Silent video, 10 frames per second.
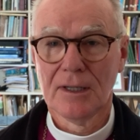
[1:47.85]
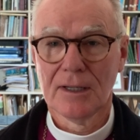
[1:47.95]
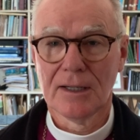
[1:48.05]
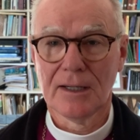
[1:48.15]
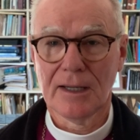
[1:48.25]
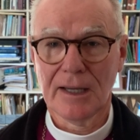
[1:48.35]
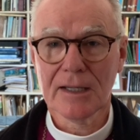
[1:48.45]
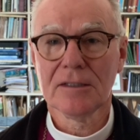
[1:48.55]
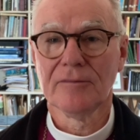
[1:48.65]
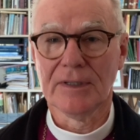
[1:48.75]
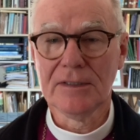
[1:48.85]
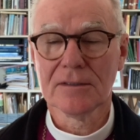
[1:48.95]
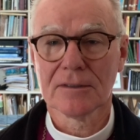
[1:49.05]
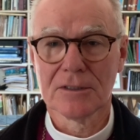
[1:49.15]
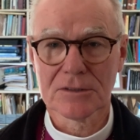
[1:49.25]

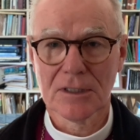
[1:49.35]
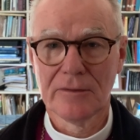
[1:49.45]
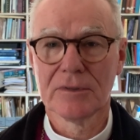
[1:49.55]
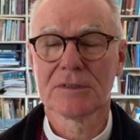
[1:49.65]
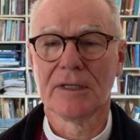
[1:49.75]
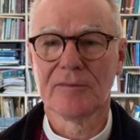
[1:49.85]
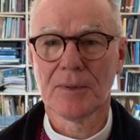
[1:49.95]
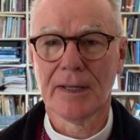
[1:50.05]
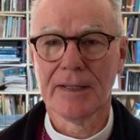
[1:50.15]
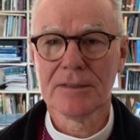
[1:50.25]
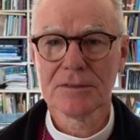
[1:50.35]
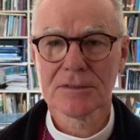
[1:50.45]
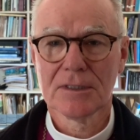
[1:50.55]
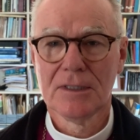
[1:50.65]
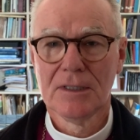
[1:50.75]
activate those COVID safe
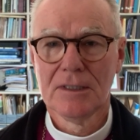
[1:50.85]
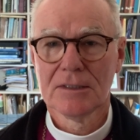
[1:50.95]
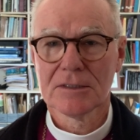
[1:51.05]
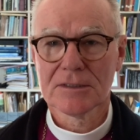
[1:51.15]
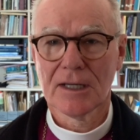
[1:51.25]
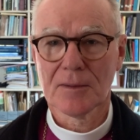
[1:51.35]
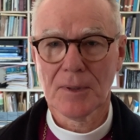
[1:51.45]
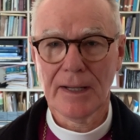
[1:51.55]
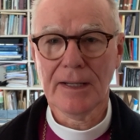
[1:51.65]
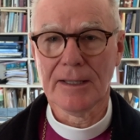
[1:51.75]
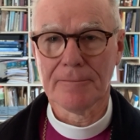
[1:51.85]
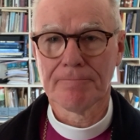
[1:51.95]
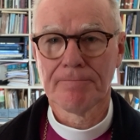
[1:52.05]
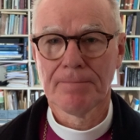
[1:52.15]
plans, to start planning